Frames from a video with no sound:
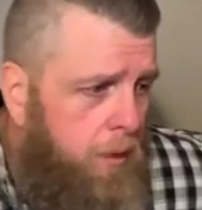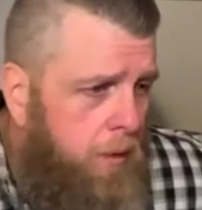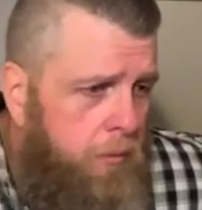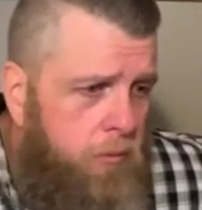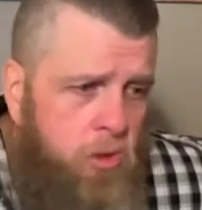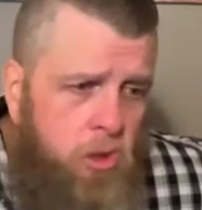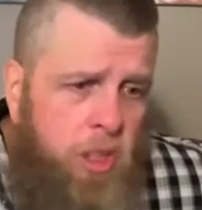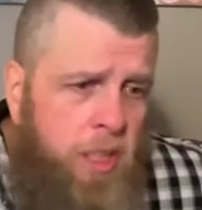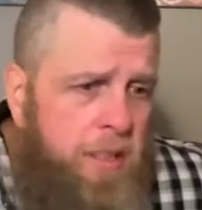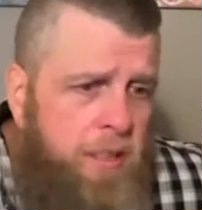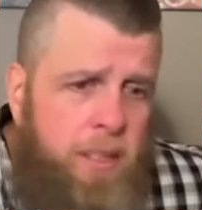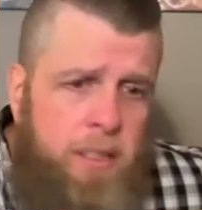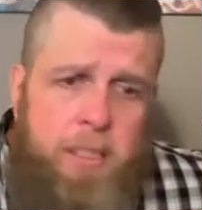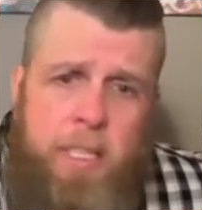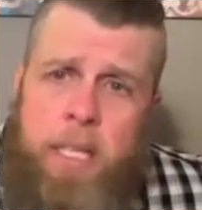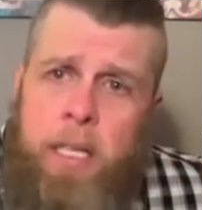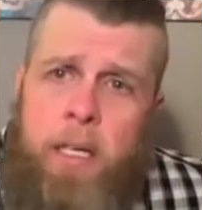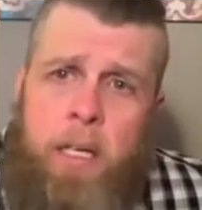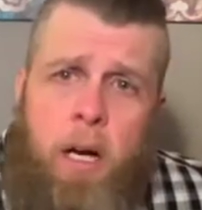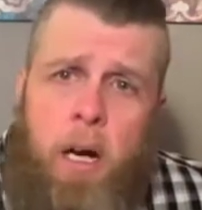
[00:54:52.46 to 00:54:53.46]
Jesus
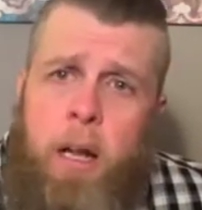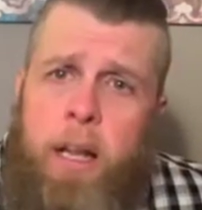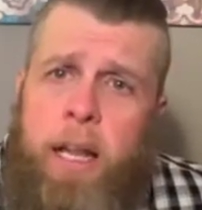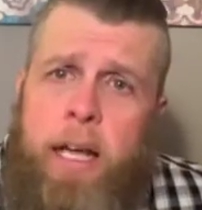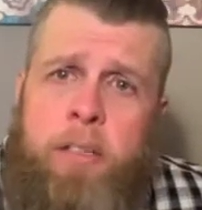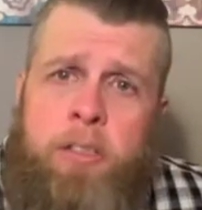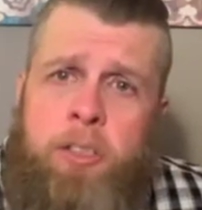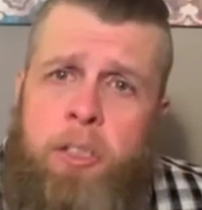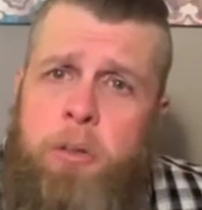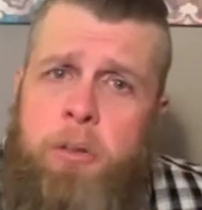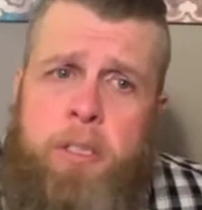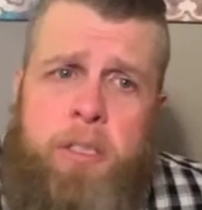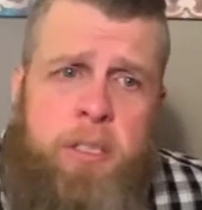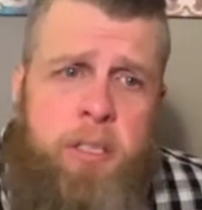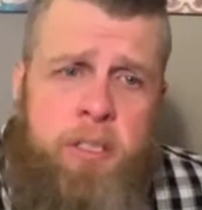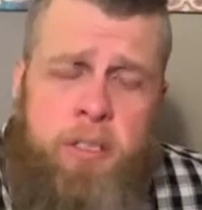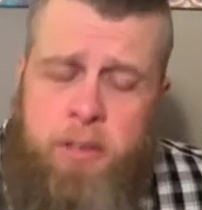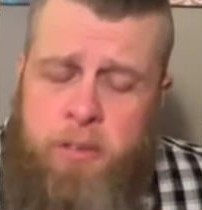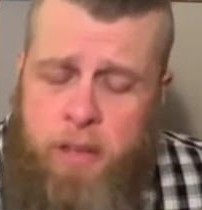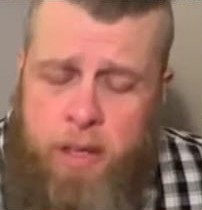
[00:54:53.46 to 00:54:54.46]
didn't call out
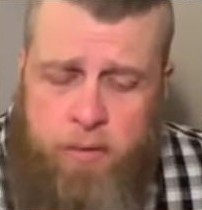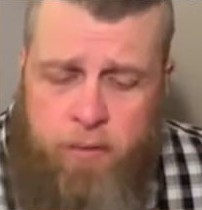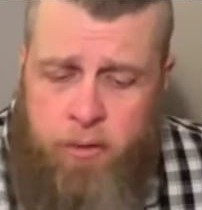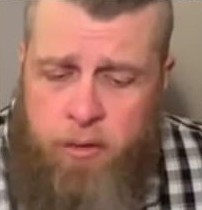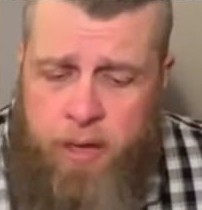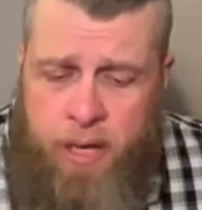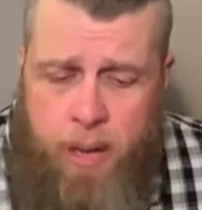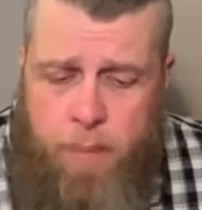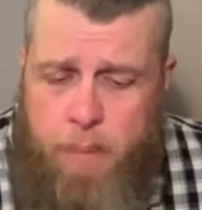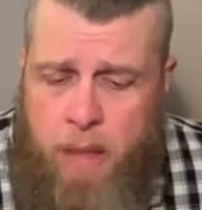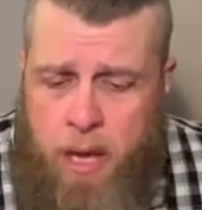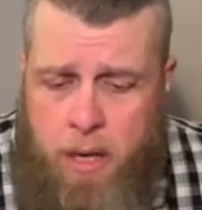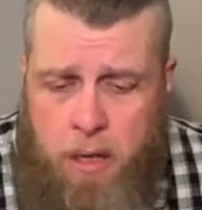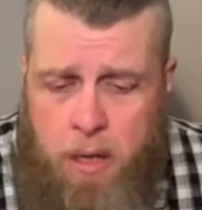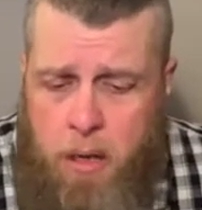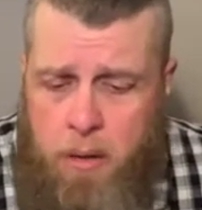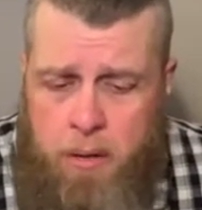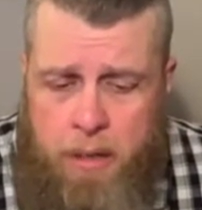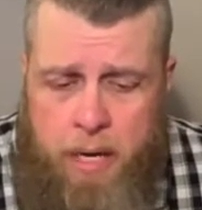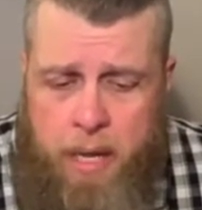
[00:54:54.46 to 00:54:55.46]
Judas's thievery. I'm not
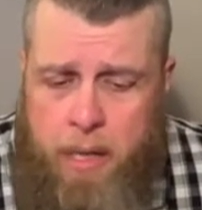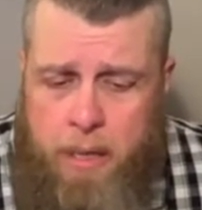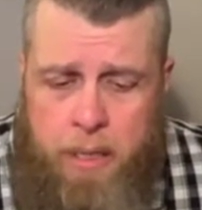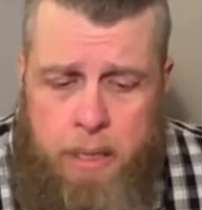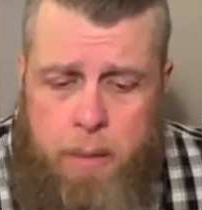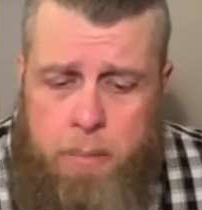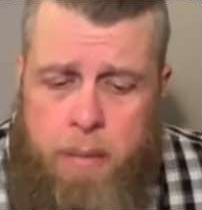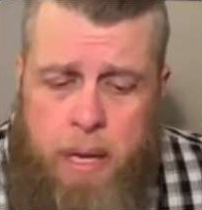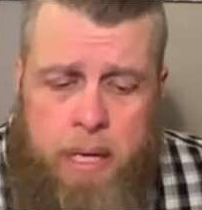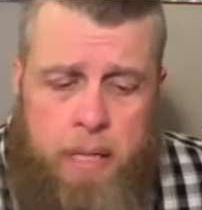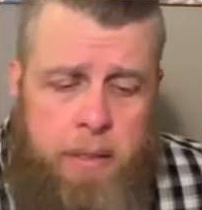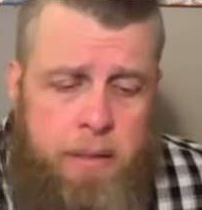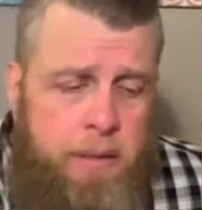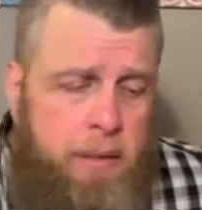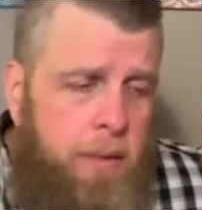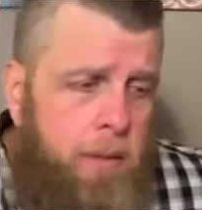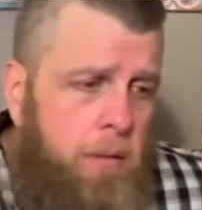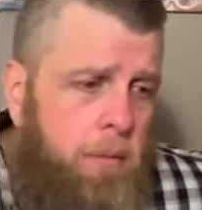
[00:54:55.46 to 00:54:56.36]
calling out anybody's